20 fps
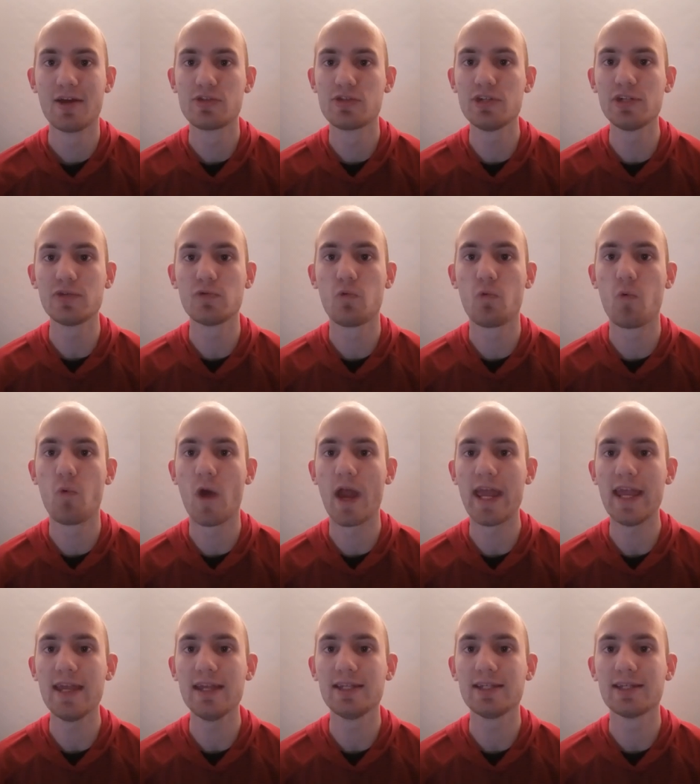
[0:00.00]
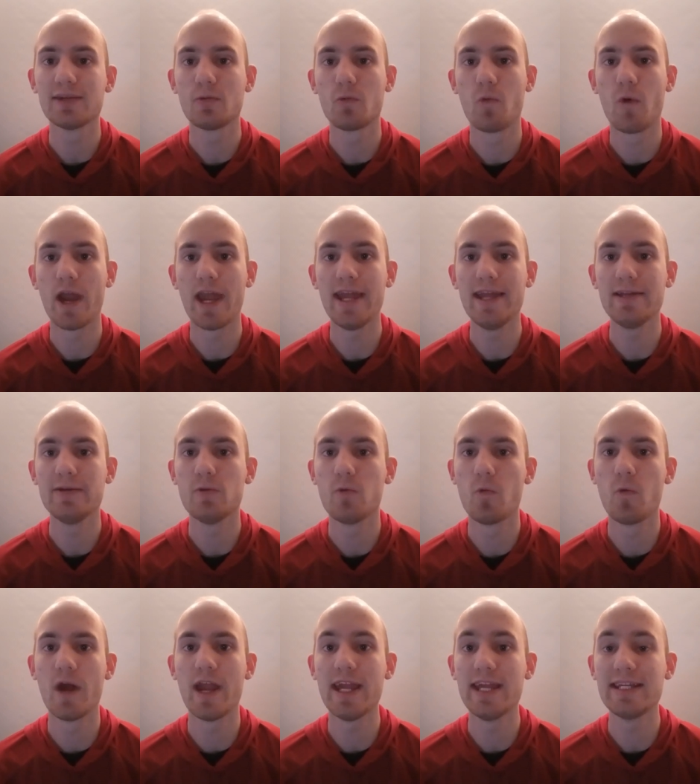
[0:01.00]
Just wait
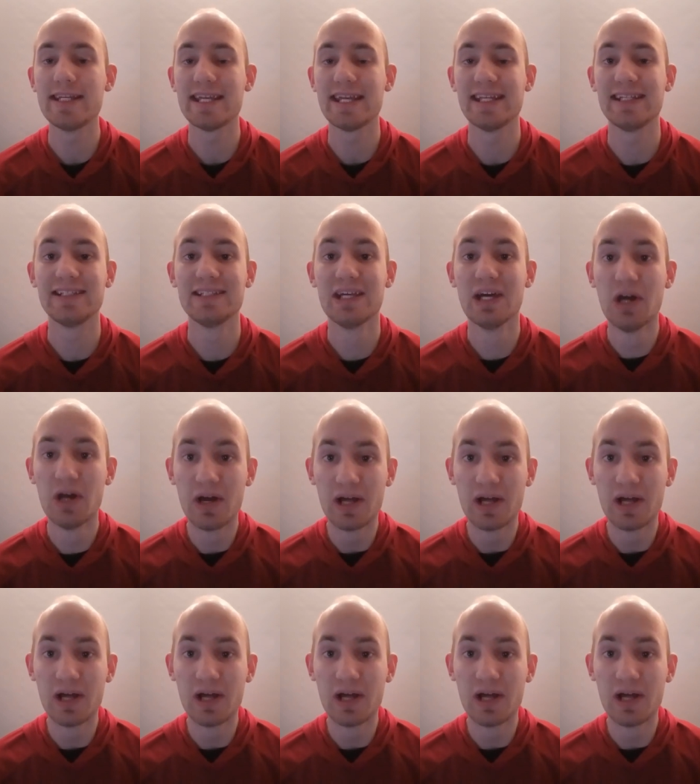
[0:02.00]
as